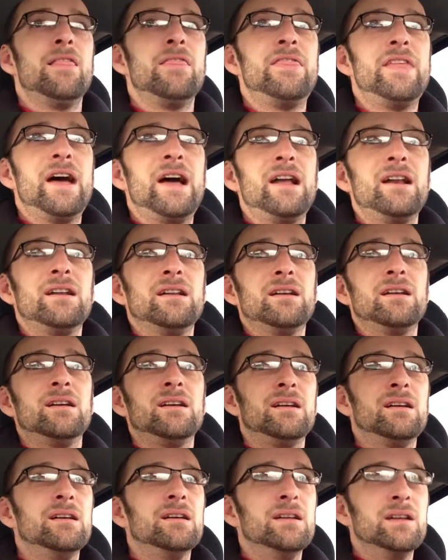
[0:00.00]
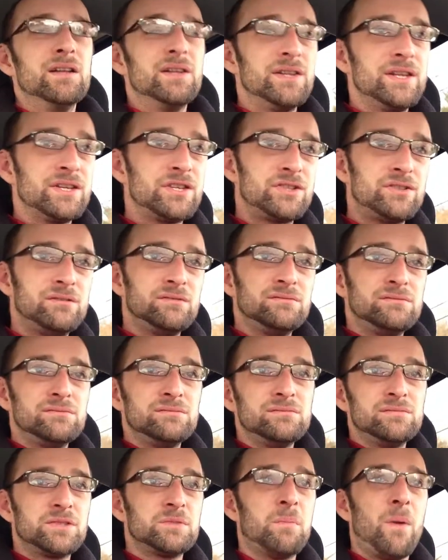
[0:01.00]
that this
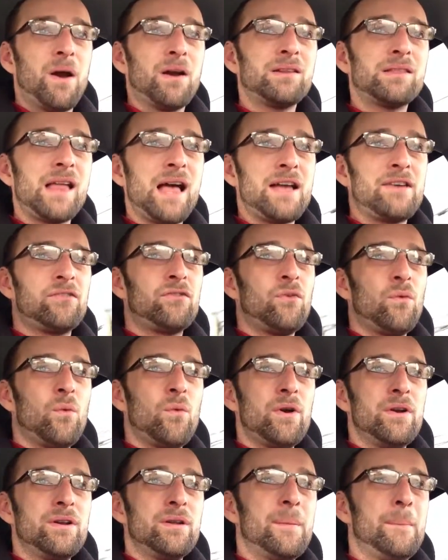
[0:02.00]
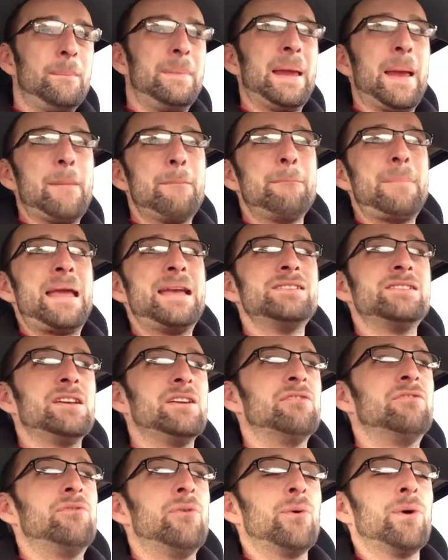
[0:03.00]
smart glass would be
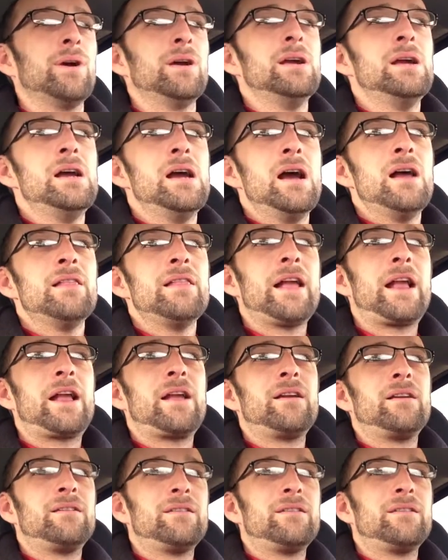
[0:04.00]
amazing for. Like